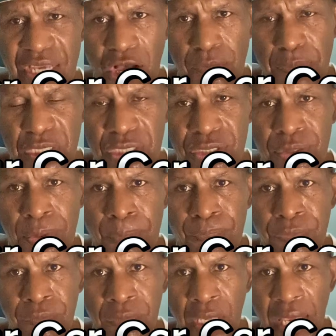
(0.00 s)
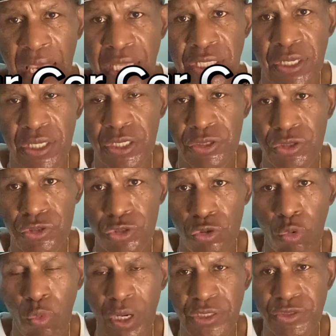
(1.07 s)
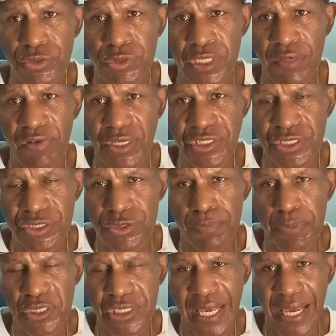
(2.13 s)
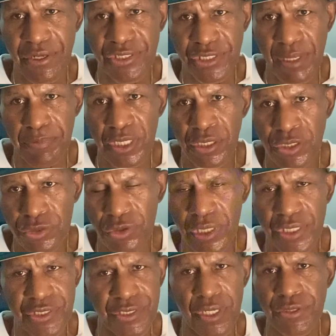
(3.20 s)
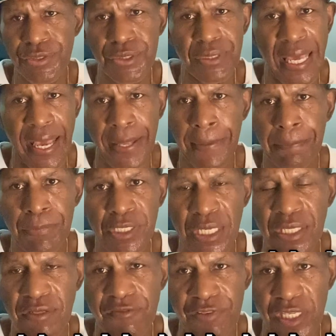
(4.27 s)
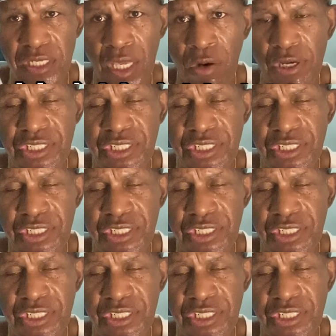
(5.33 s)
helping you and you want to give us a super chat or something, you could still do that in the video.